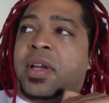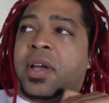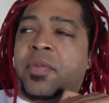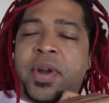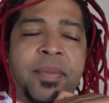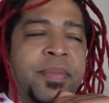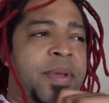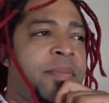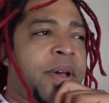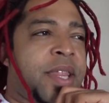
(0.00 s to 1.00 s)
And
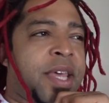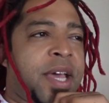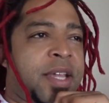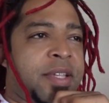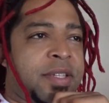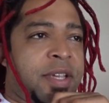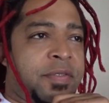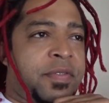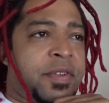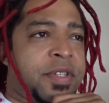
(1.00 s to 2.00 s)
mean by that is,
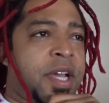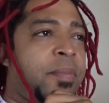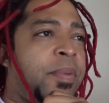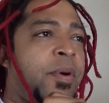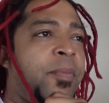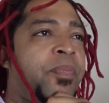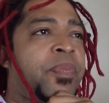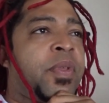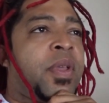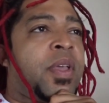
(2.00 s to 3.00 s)
like, for example,
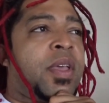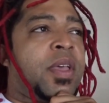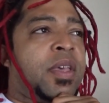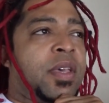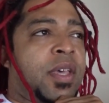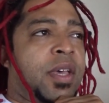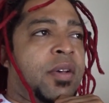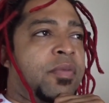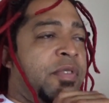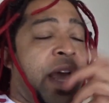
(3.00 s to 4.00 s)

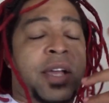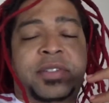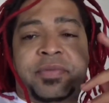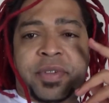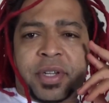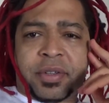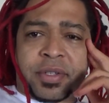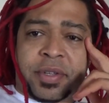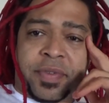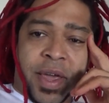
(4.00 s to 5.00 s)
reaction
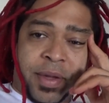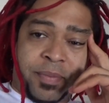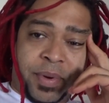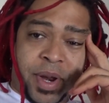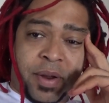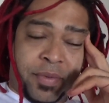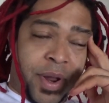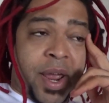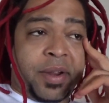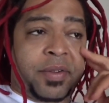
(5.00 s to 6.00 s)
videos. If I can put out
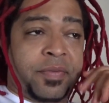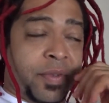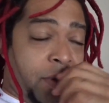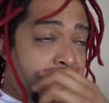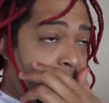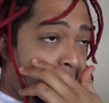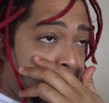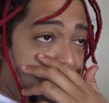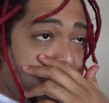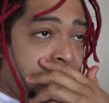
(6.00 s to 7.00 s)
reaction videos,
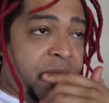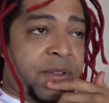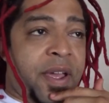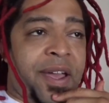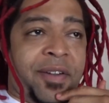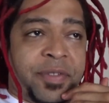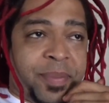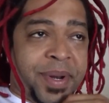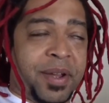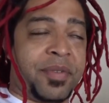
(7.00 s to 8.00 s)
and I have to
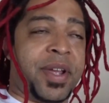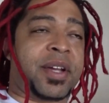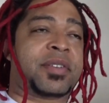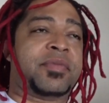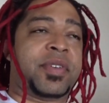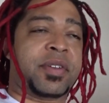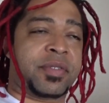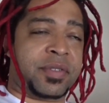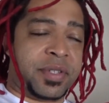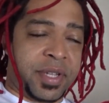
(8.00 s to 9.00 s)
put out reaction
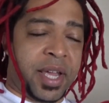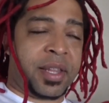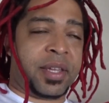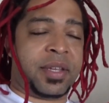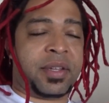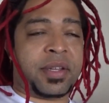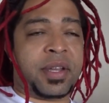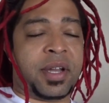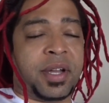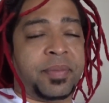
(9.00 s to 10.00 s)
videos daily,
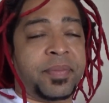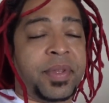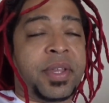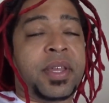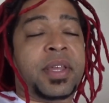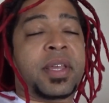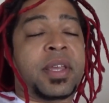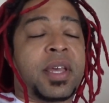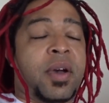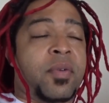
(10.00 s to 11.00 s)

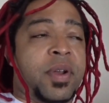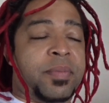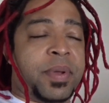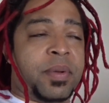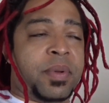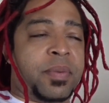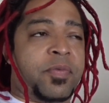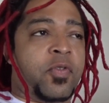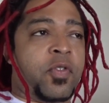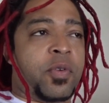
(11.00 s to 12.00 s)
I want to be able to
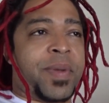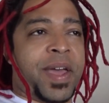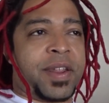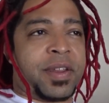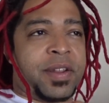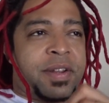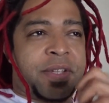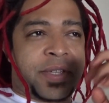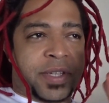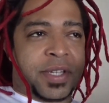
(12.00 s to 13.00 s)
format it in a
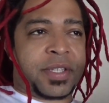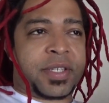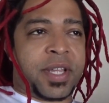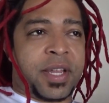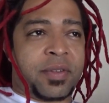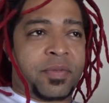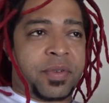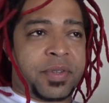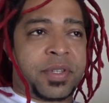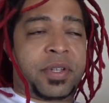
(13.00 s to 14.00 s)
sense that
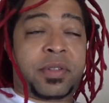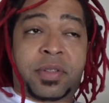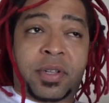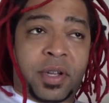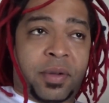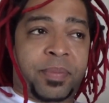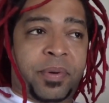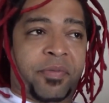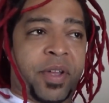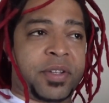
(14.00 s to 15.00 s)
will still look
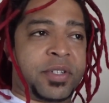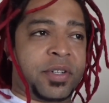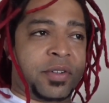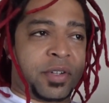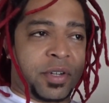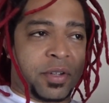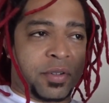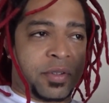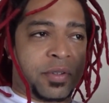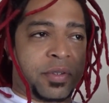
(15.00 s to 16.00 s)
professional, you
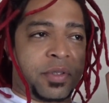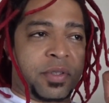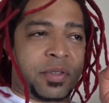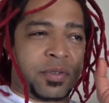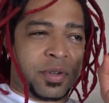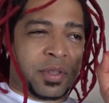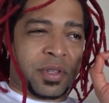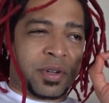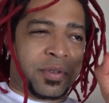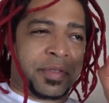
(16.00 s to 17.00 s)
know, do the
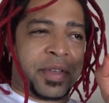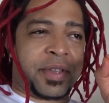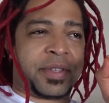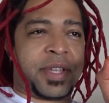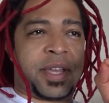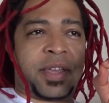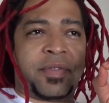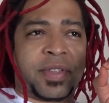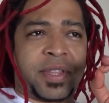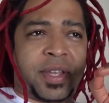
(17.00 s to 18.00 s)
little things that
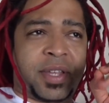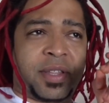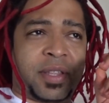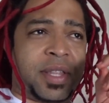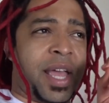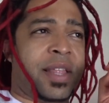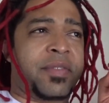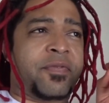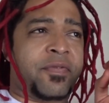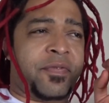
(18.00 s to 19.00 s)
give it that
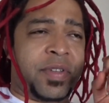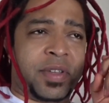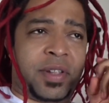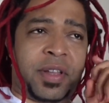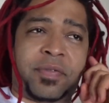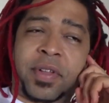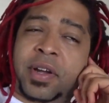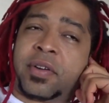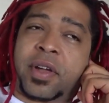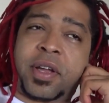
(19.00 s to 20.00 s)
feel of
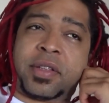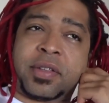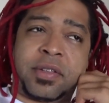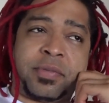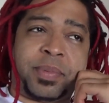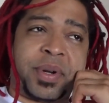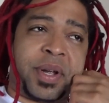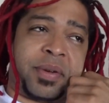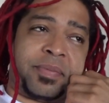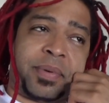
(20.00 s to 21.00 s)
like, okay, this is
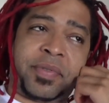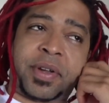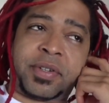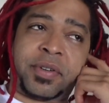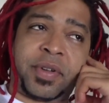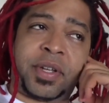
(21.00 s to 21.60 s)
professional.